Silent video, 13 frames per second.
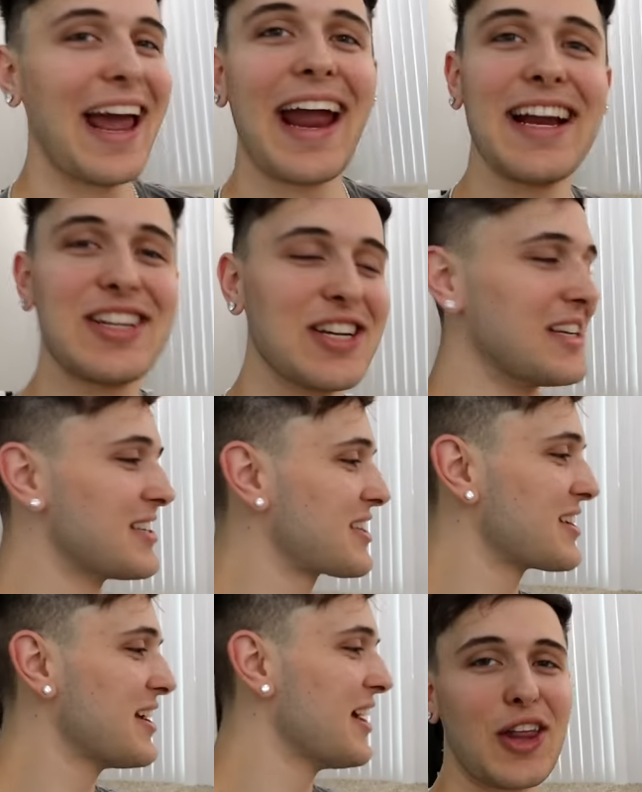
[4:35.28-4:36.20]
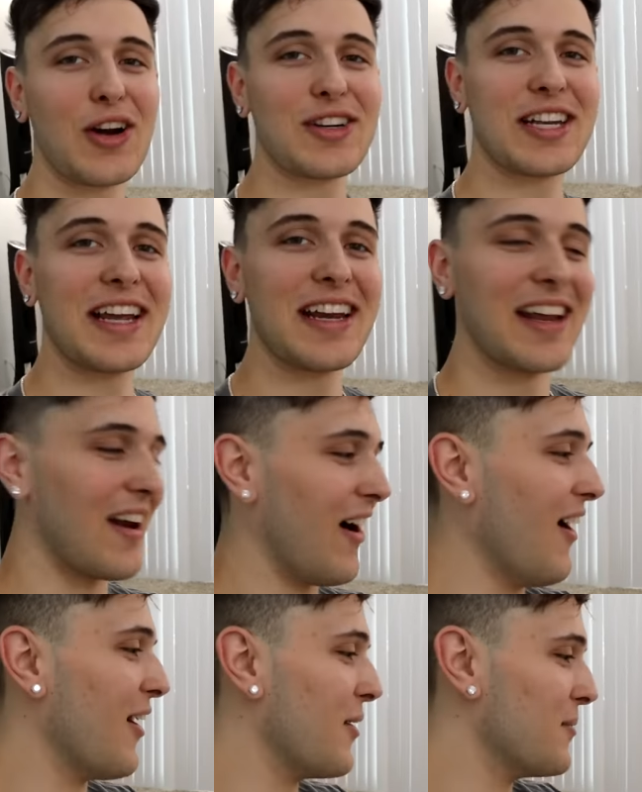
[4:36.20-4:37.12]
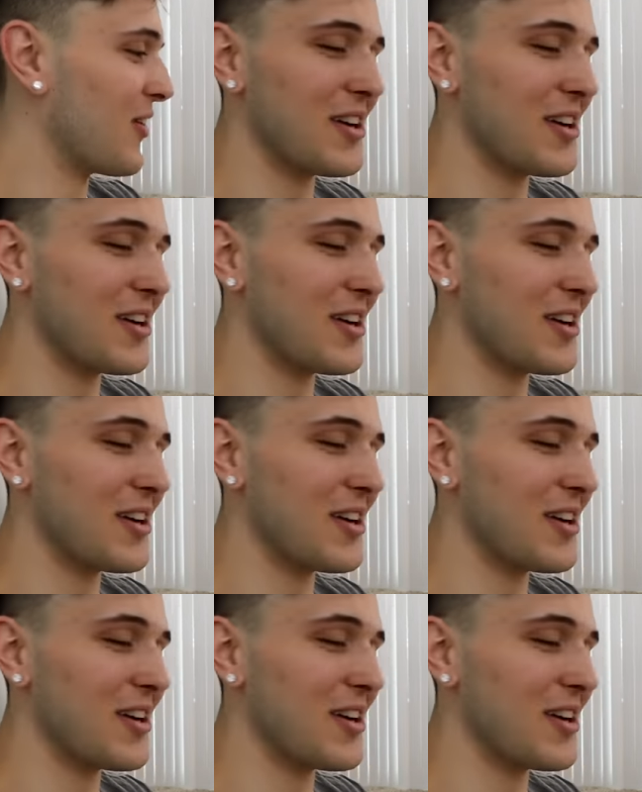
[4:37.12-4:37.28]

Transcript: the ages 13 and up